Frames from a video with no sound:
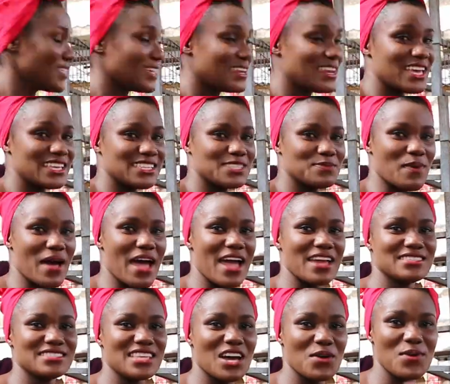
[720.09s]
The next
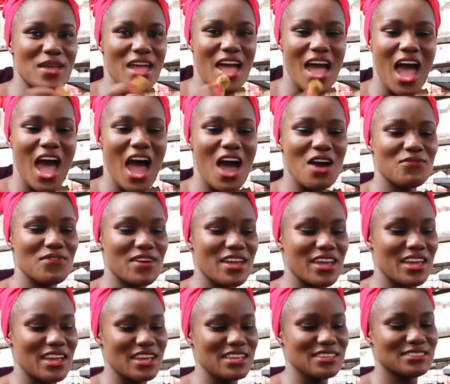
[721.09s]
spice that we have
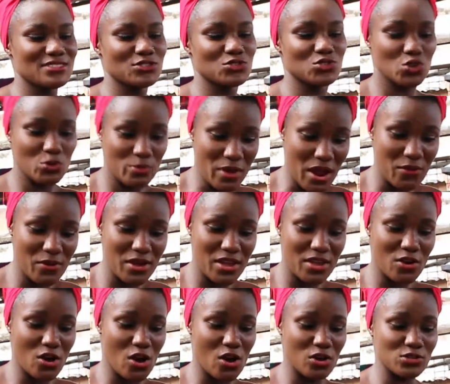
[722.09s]
is
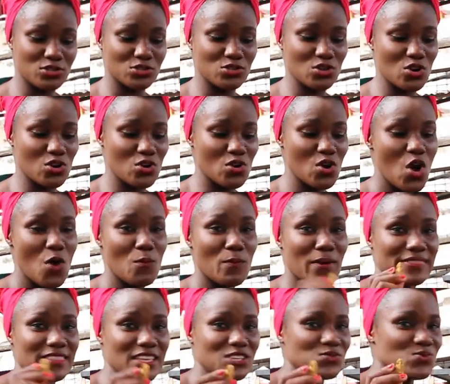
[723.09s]
turmeric also,
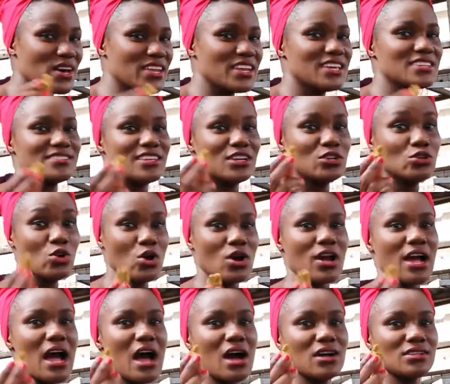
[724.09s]
but this one is the
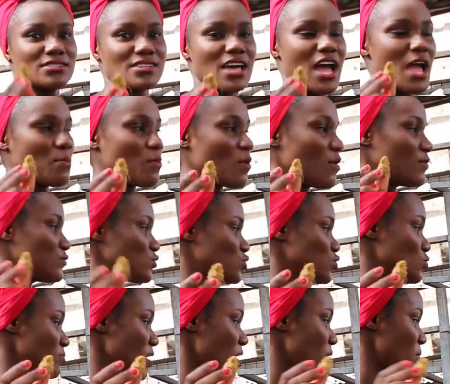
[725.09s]
local type of
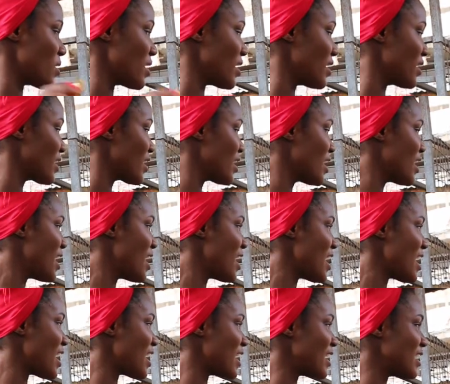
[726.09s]
turmeric.
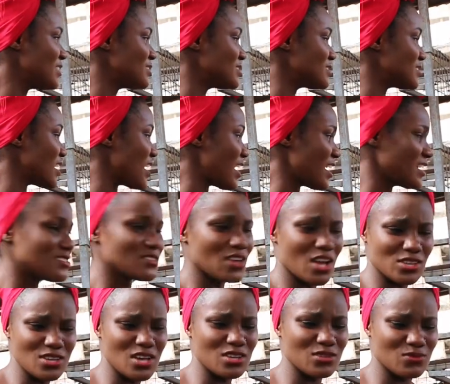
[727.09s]
It's
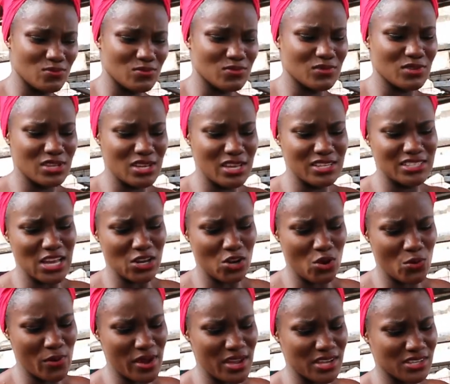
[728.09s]
also
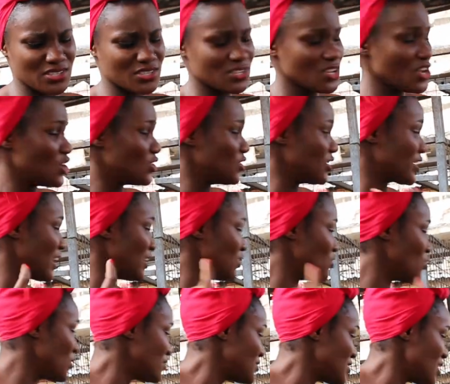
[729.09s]
yellowish. You can
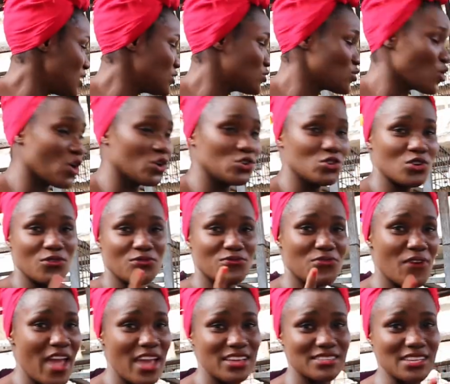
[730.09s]
use it on your
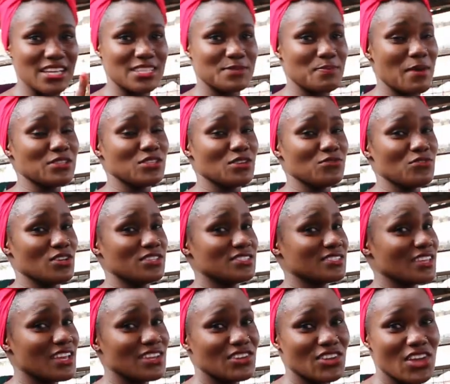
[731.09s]
face as part of your
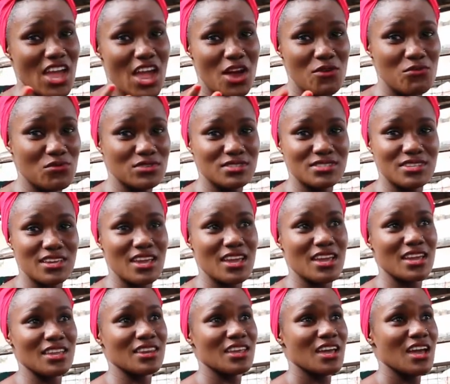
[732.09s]
skincare
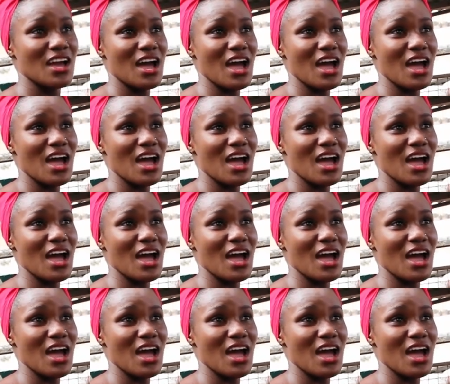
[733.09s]
routine,